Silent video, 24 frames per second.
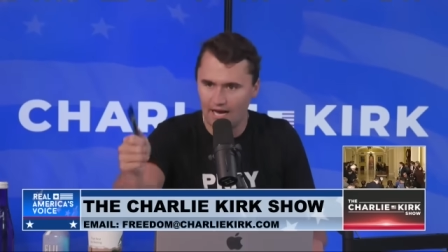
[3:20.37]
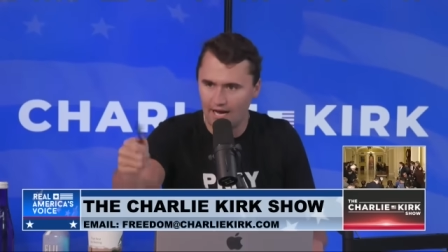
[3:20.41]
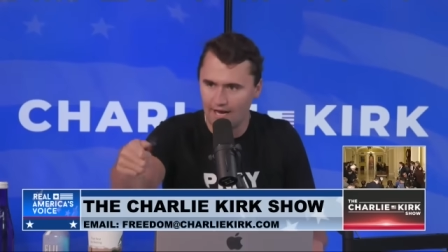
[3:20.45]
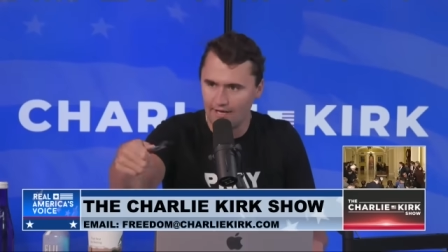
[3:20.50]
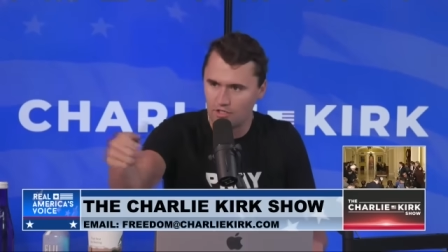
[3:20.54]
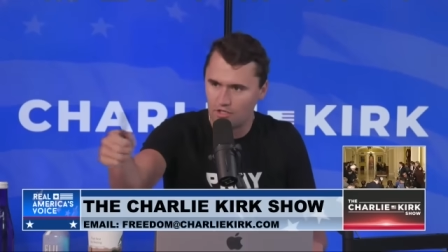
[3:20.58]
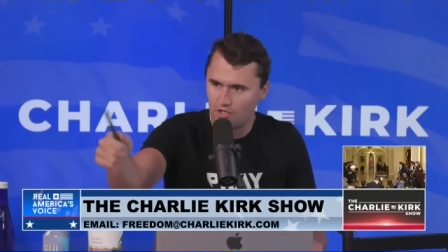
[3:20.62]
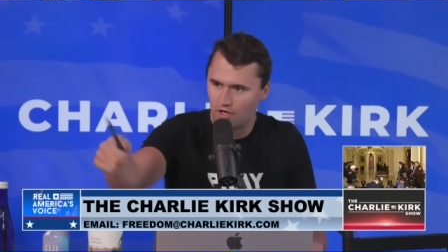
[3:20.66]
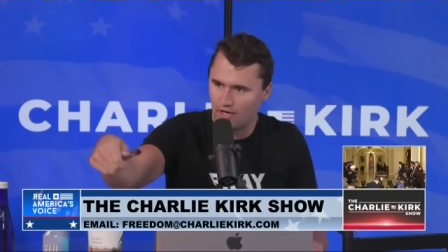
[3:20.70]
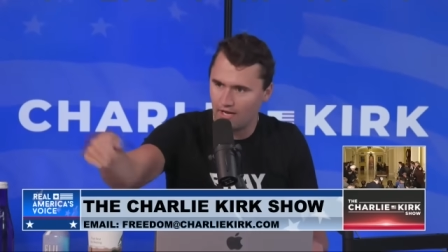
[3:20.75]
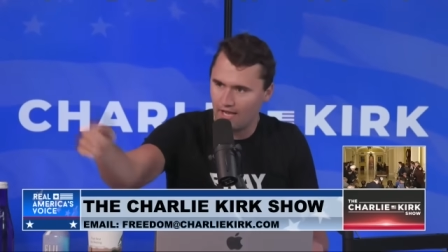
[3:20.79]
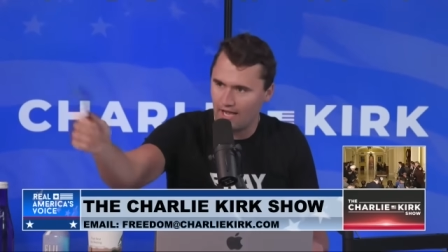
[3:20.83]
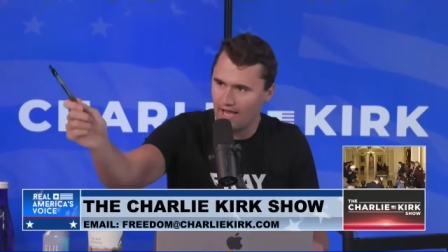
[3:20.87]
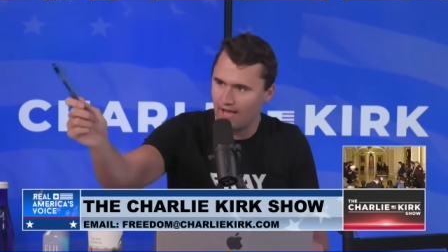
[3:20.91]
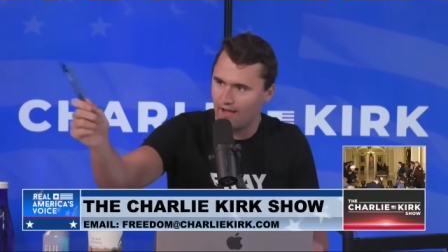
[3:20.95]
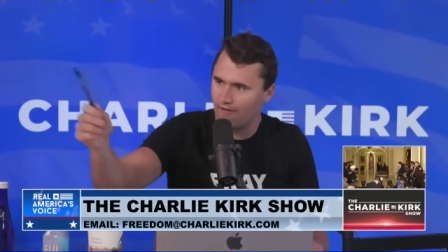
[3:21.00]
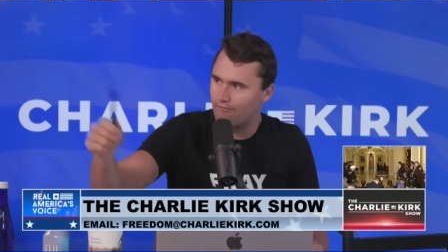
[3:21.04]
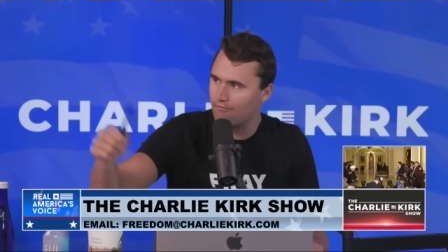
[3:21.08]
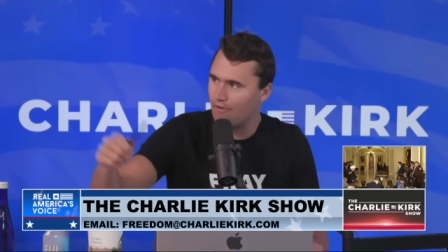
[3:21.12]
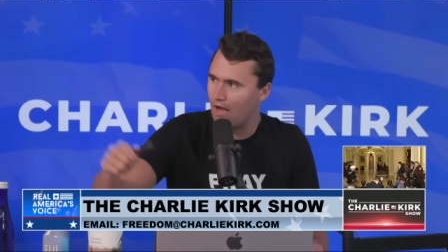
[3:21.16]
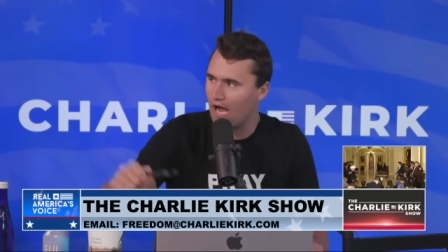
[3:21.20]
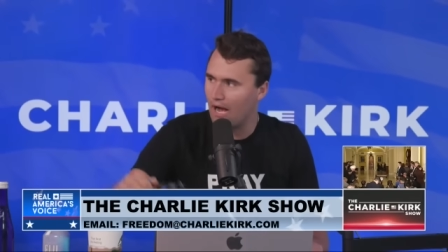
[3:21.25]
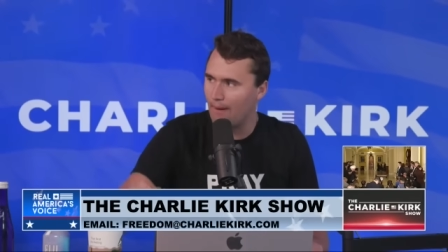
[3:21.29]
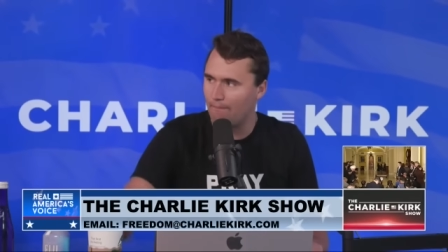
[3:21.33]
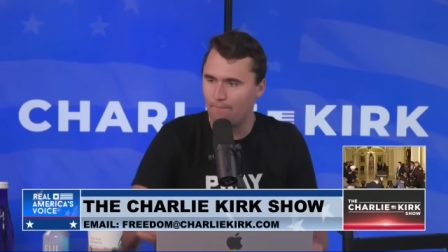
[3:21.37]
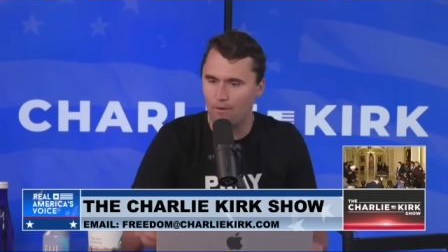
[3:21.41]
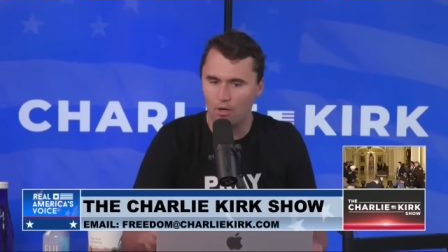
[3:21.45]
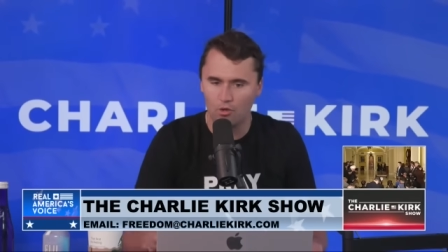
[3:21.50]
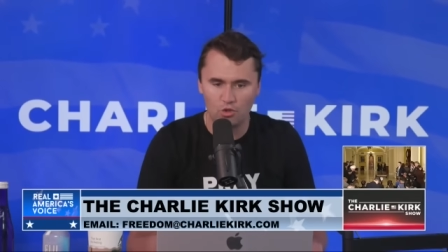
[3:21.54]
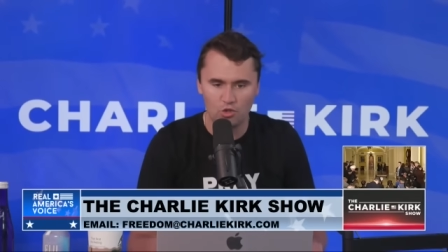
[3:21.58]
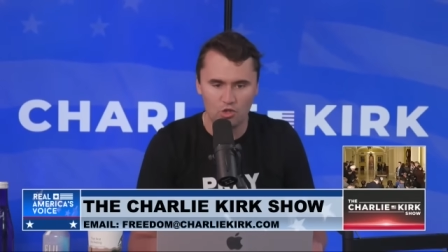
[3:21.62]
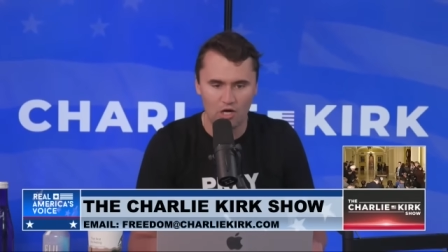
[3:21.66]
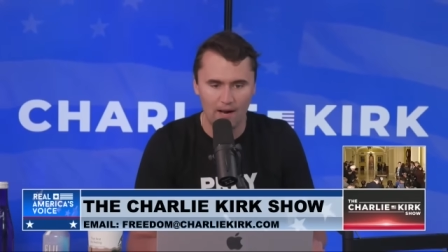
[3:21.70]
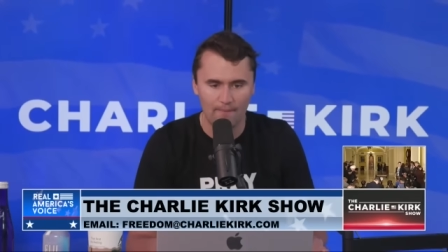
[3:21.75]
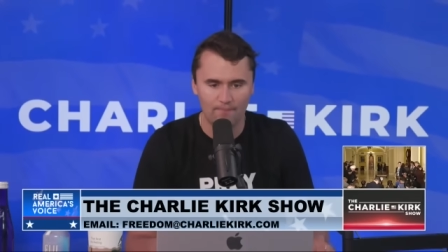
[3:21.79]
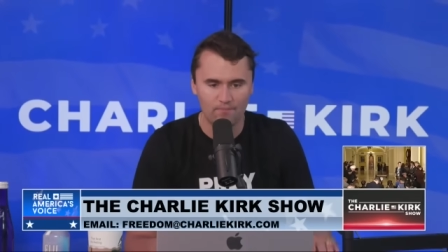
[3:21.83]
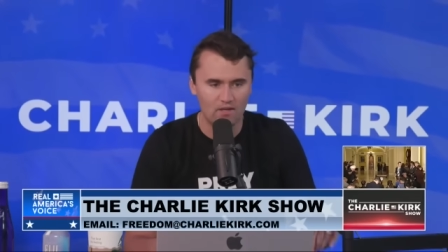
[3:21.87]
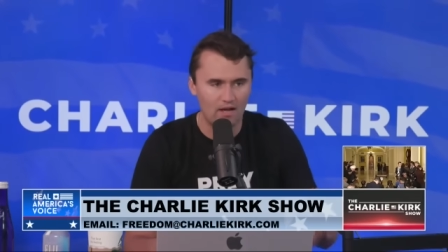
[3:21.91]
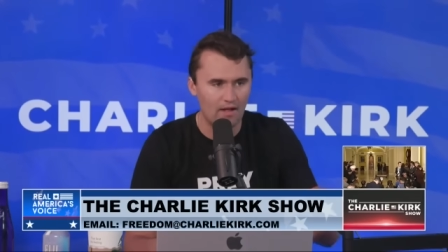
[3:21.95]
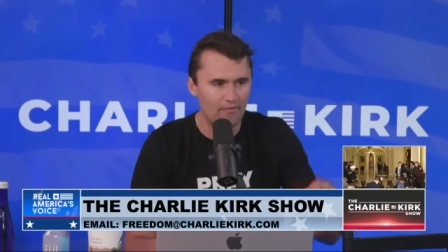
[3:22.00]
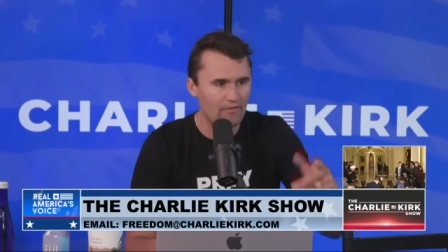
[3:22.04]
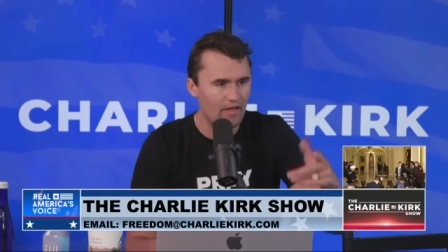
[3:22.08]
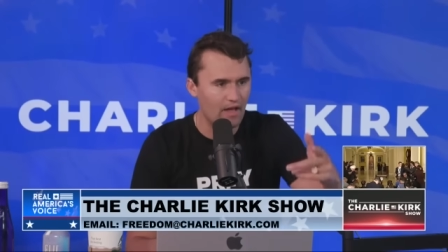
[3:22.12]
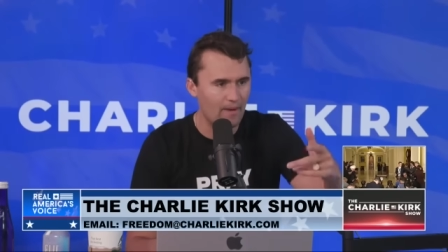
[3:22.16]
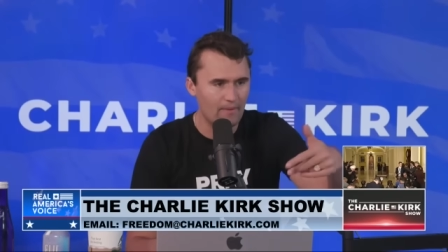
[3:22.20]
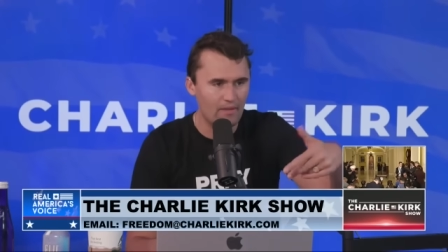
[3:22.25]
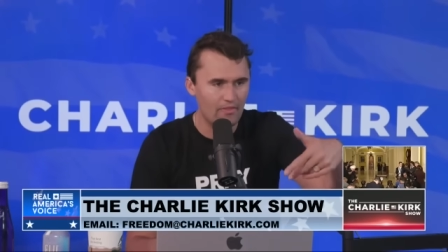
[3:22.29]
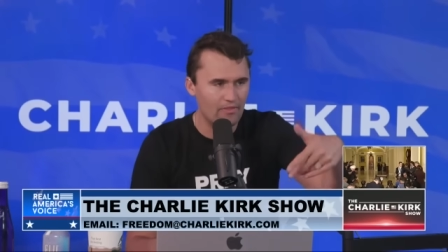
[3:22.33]
guys are going to have oppo dropped
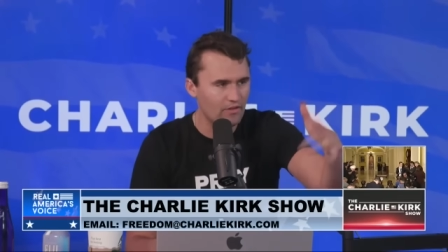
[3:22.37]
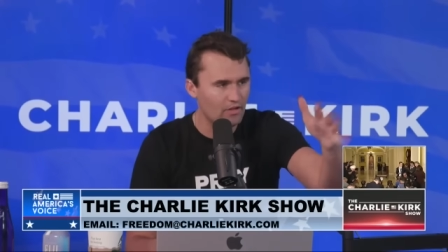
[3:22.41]
on them.